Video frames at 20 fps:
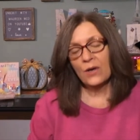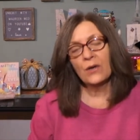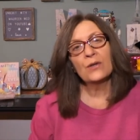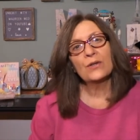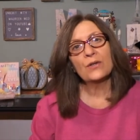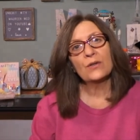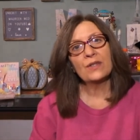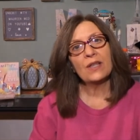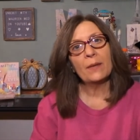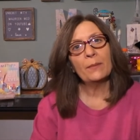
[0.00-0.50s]

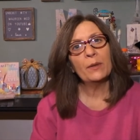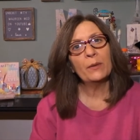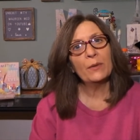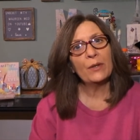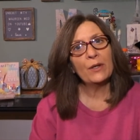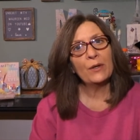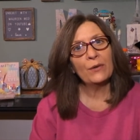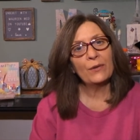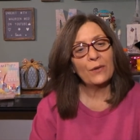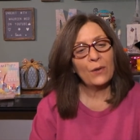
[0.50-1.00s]
So tell me
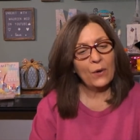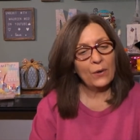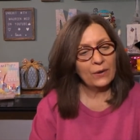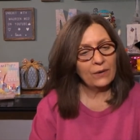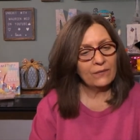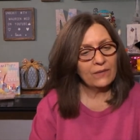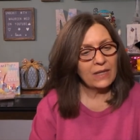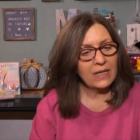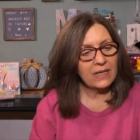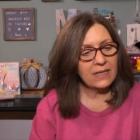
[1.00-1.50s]
what you thought
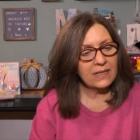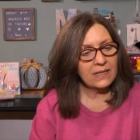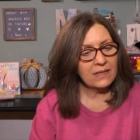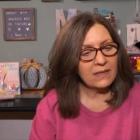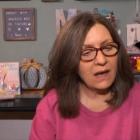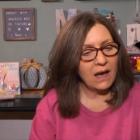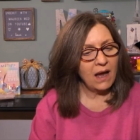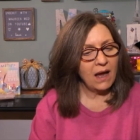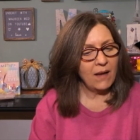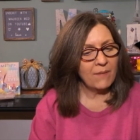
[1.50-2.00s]
of these
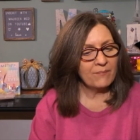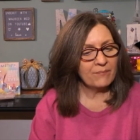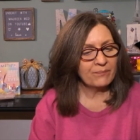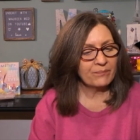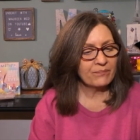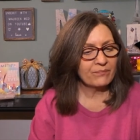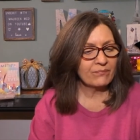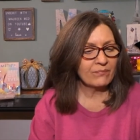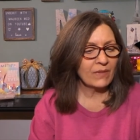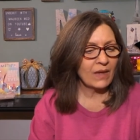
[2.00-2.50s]
um,
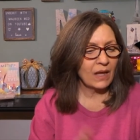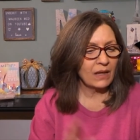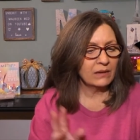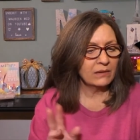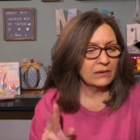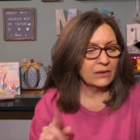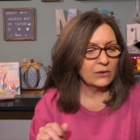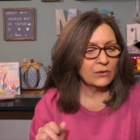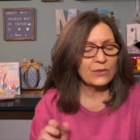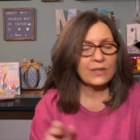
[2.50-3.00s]

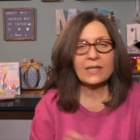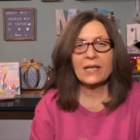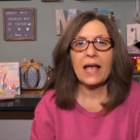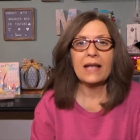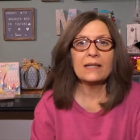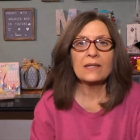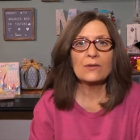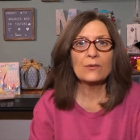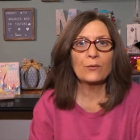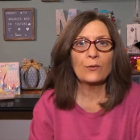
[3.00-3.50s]
little
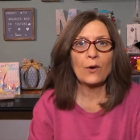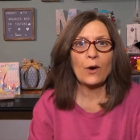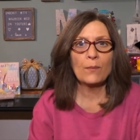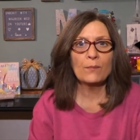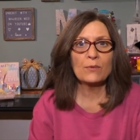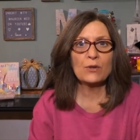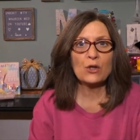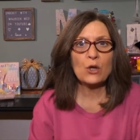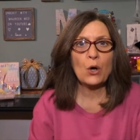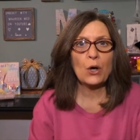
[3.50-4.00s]
sets
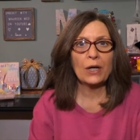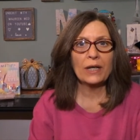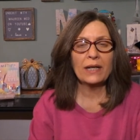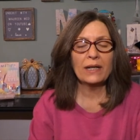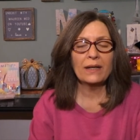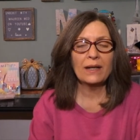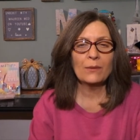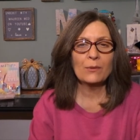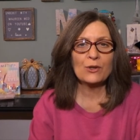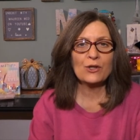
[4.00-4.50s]
from
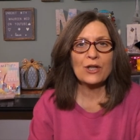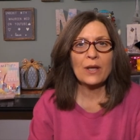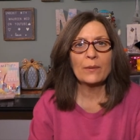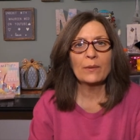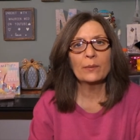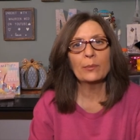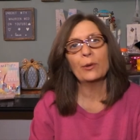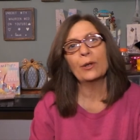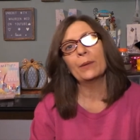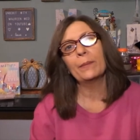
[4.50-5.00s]
Target. I wish they
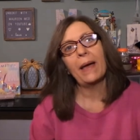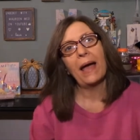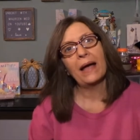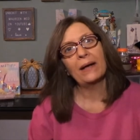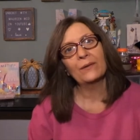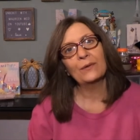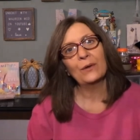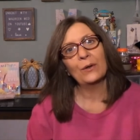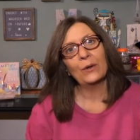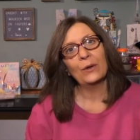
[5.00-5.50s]
would bring
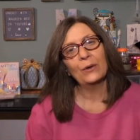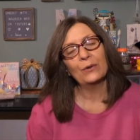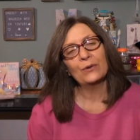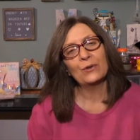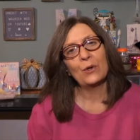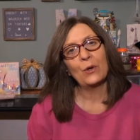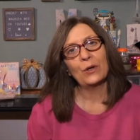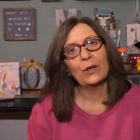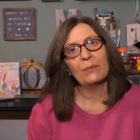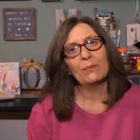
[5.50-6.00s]
back their
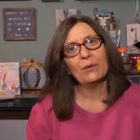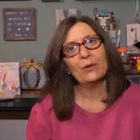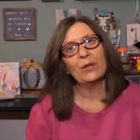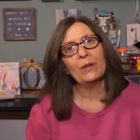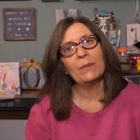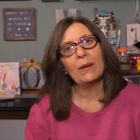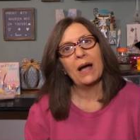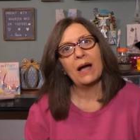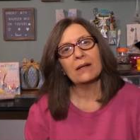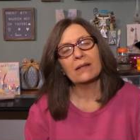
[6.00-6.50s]
Target beauty
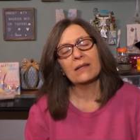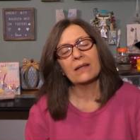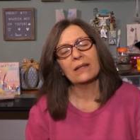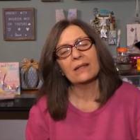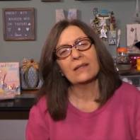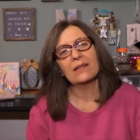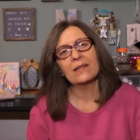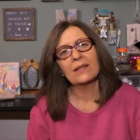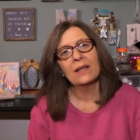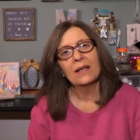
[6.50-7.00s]

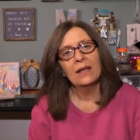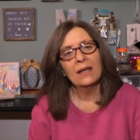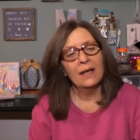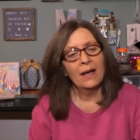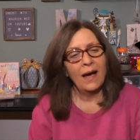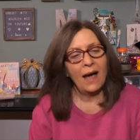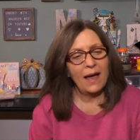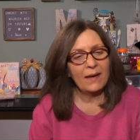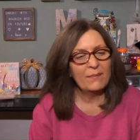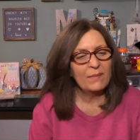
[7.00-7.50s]
boxes.
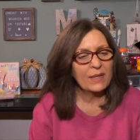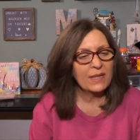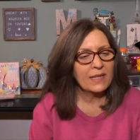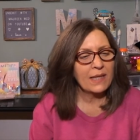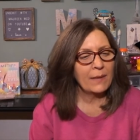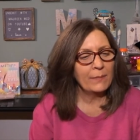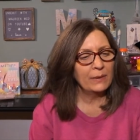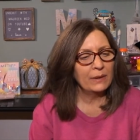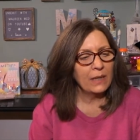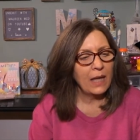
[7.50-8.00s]
I miss
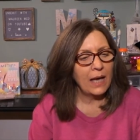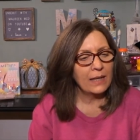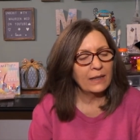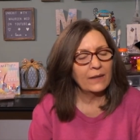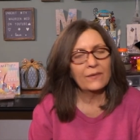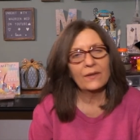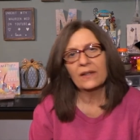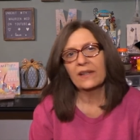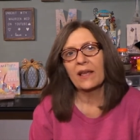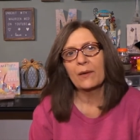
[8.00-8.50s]
them a lot. I
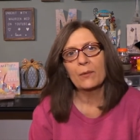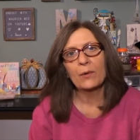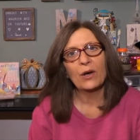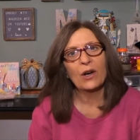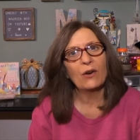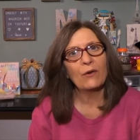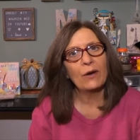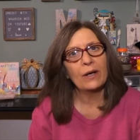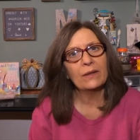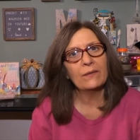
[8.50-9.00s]
think they were
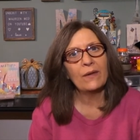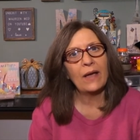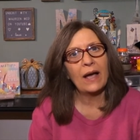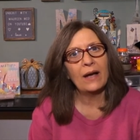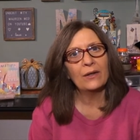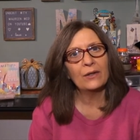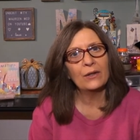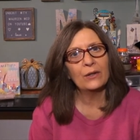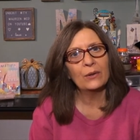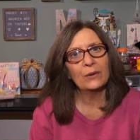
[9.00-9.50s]
a great
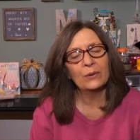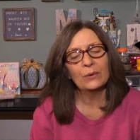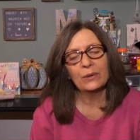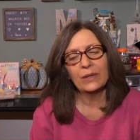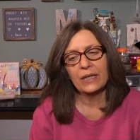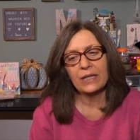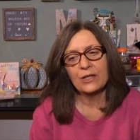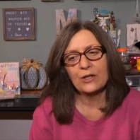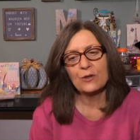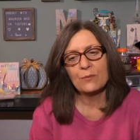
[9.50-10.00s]
value
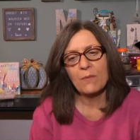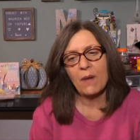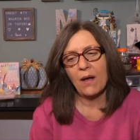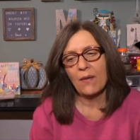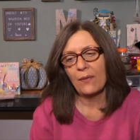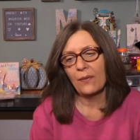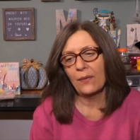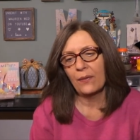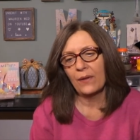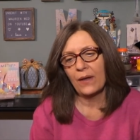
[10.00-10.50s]
each
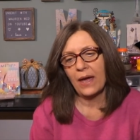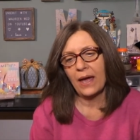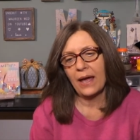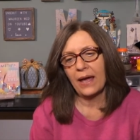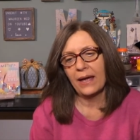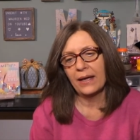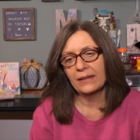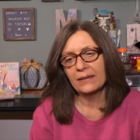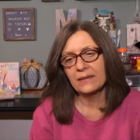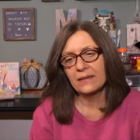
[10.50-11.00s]
month,
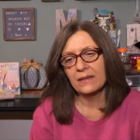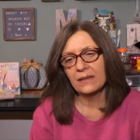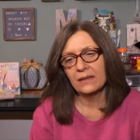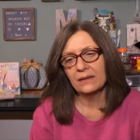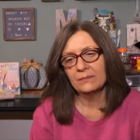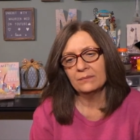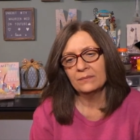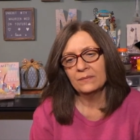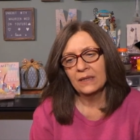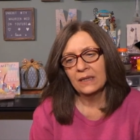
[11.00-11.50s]
and
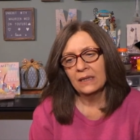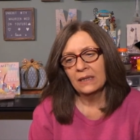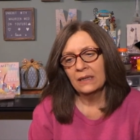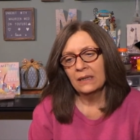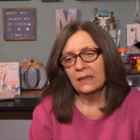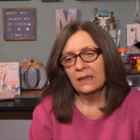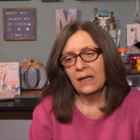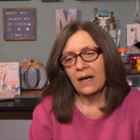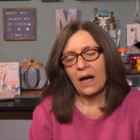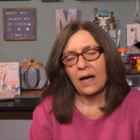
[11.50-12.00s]
um,
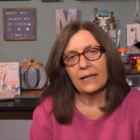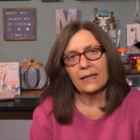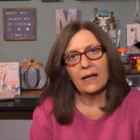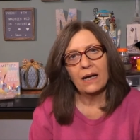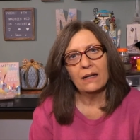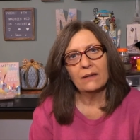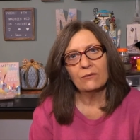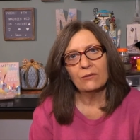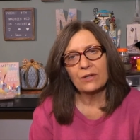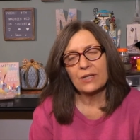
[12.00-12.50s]
I
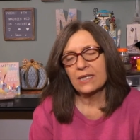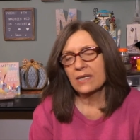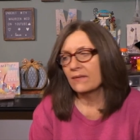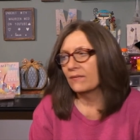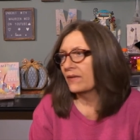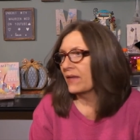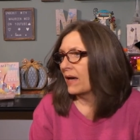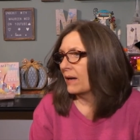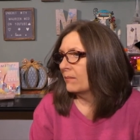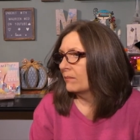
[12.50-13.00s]
got
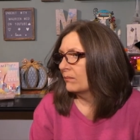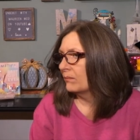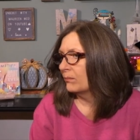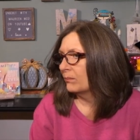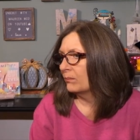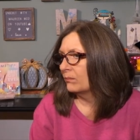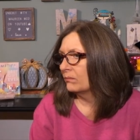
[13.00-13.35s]
received them